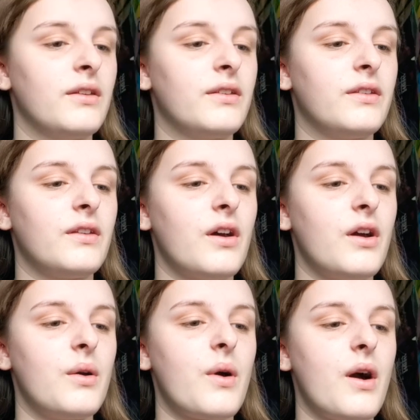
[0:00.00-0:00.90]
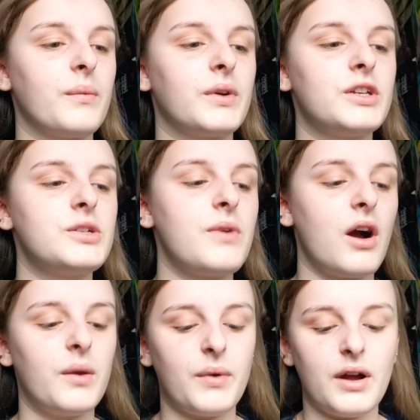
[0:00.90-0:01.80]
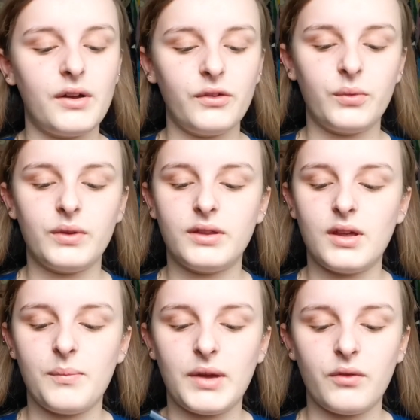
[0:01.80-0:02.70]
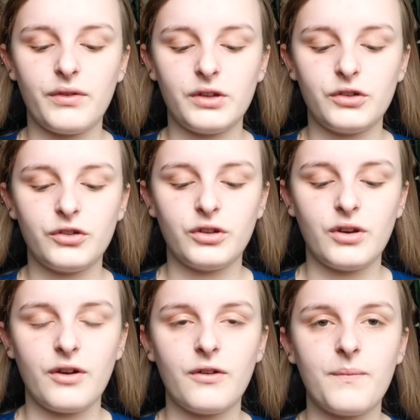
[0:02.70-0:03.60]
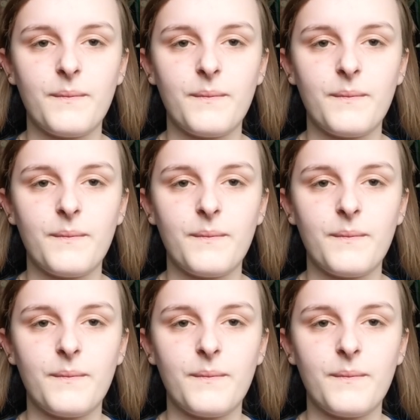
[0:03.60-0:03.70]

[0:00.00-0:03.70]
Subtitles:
So I'm going to do my eyebrows with the Makeup Revolution.